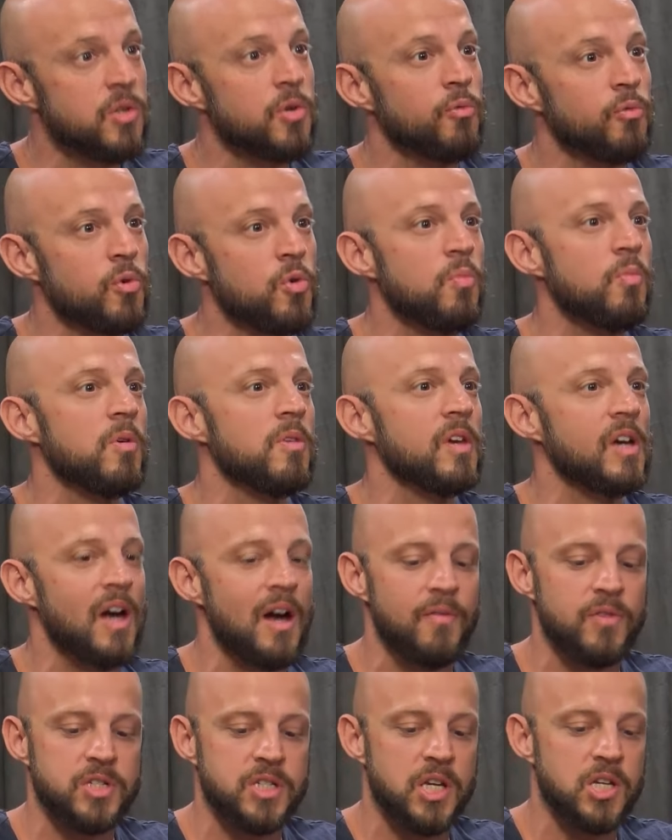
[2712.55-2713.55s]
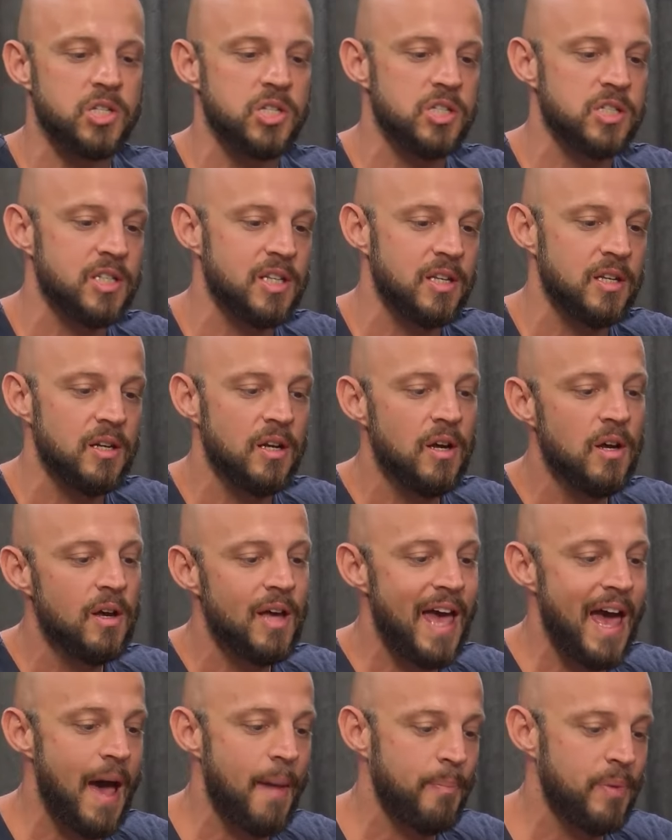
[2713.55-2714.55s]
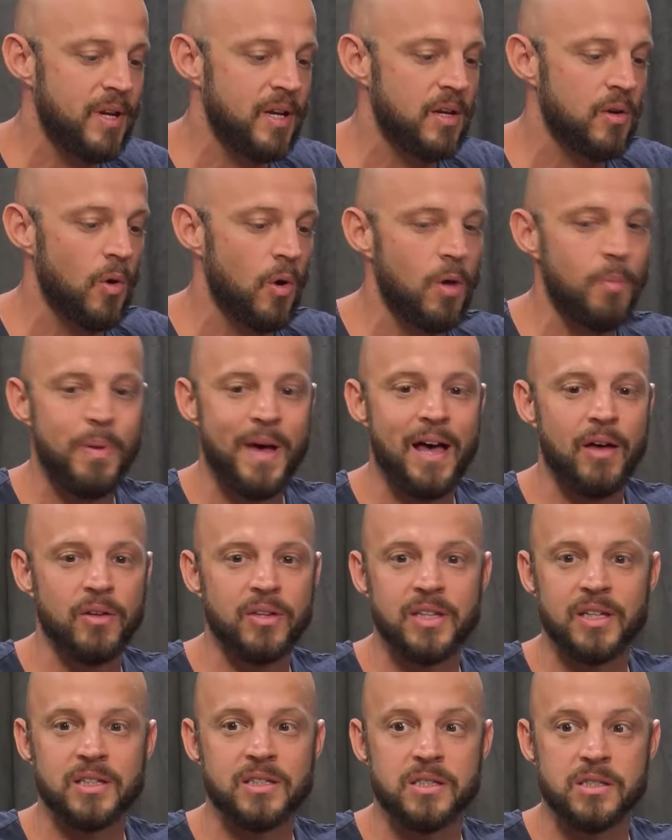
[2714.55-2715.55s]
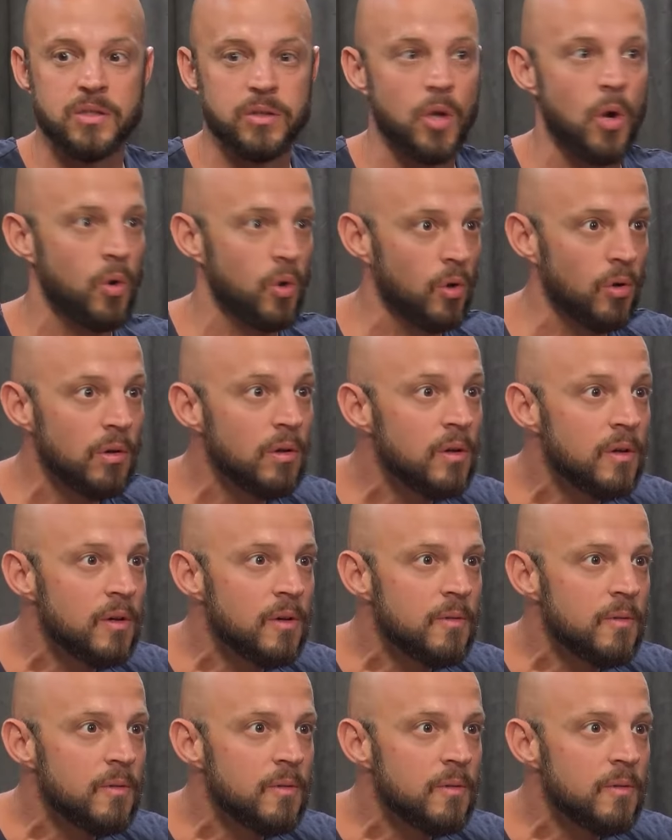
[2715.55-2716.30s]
the room where the conversations and happen. And all politics is local.